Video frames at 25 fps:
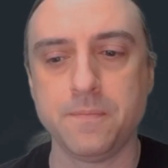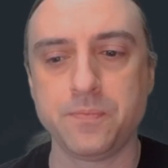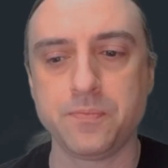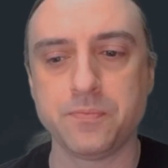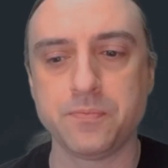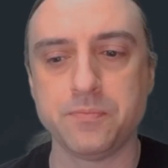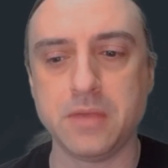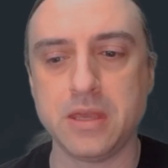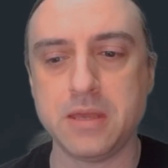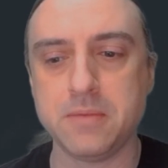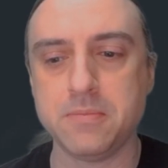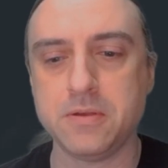
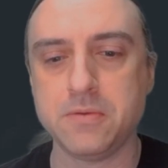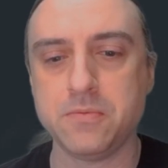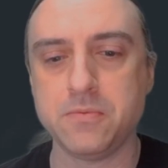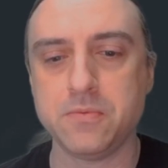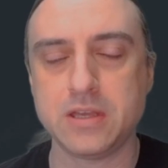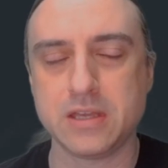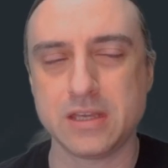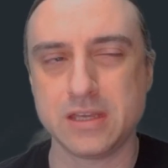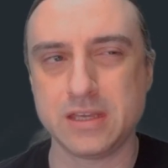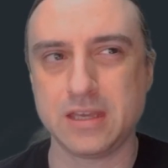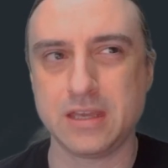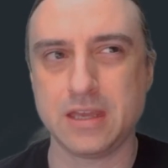maybe
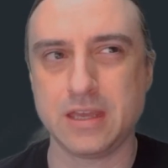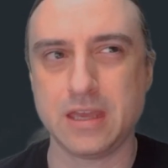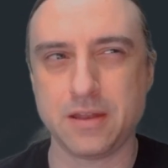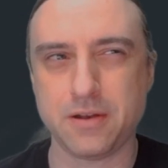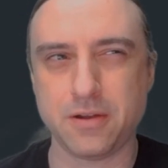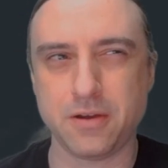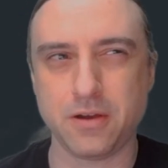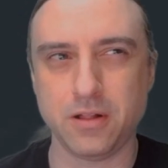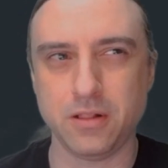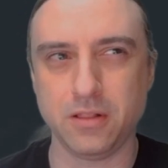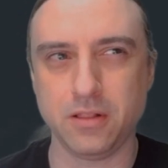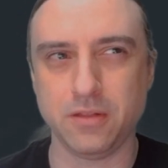we can get
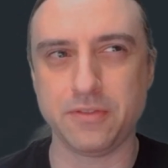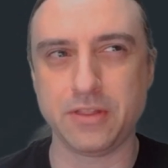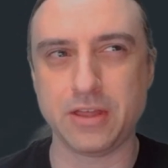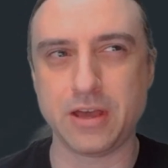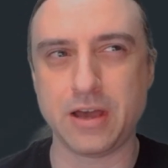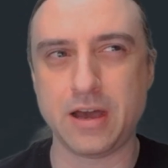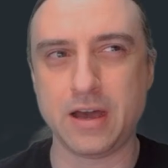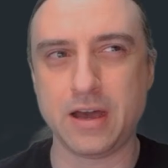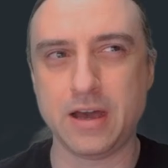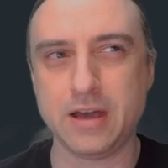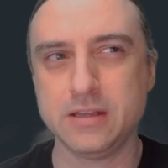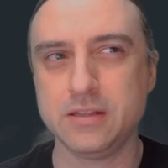all of the
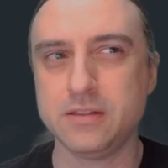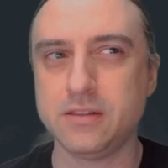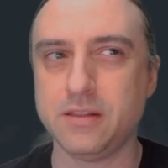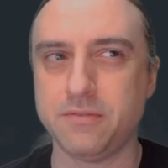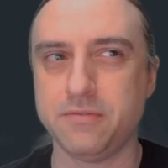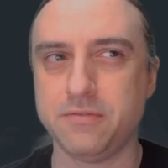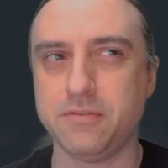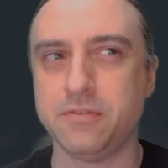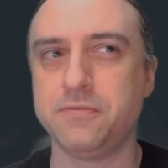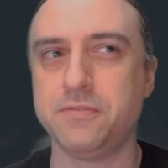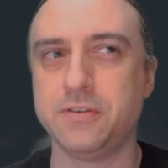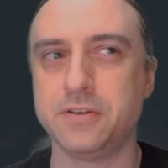high
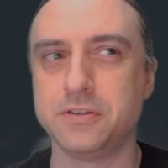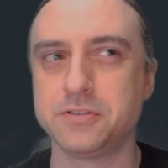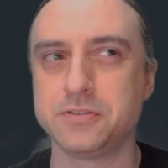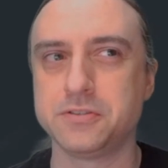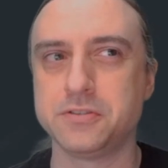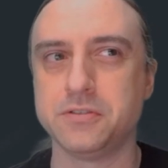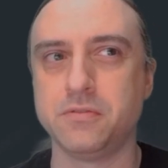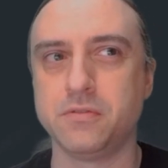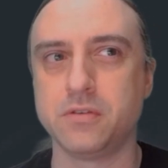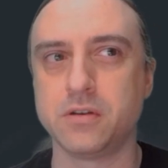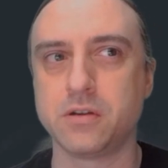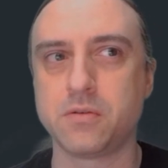level
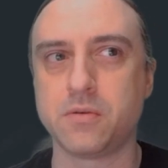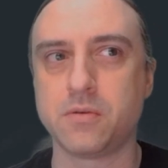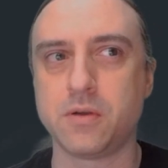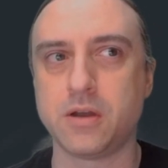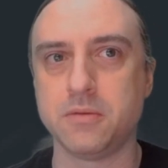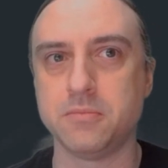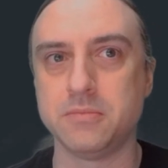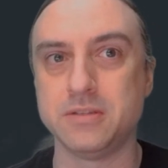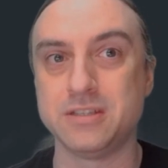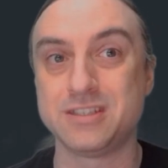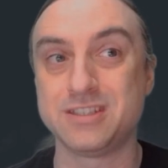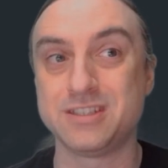functional
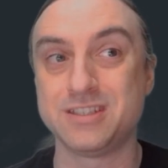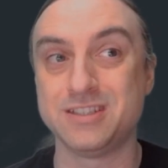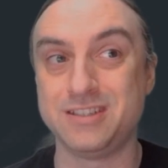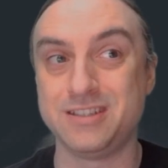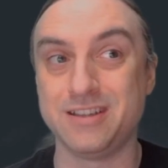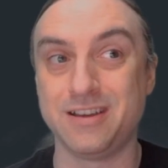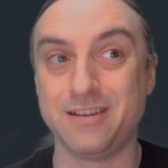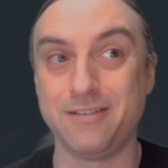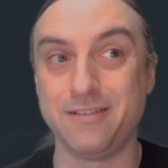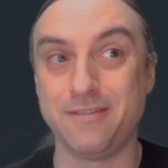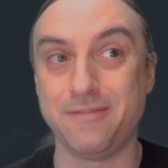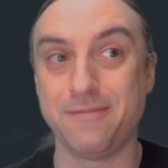requirements
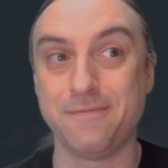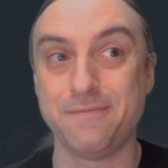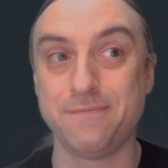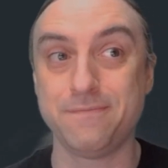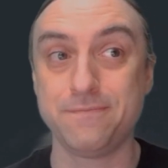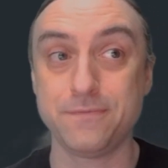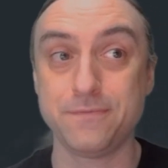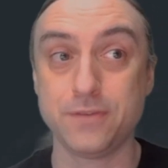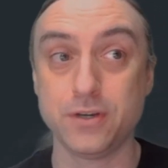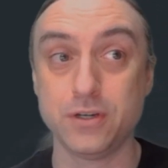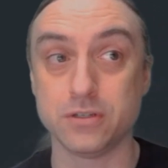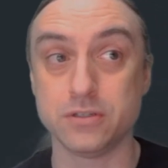done
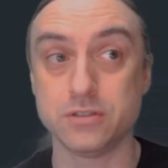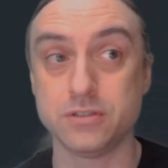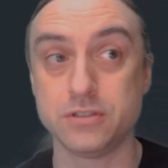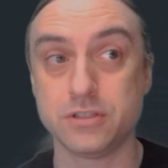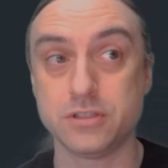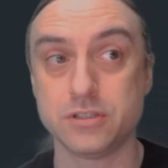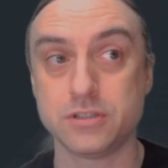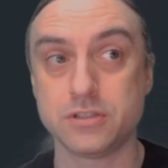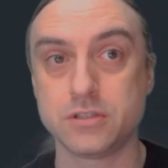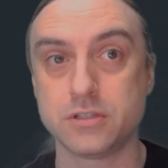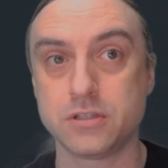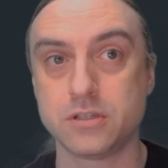
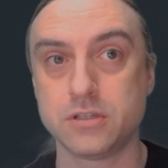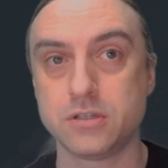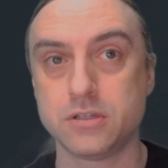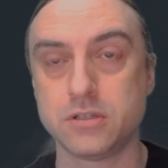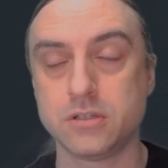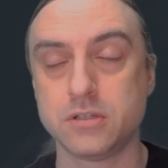first.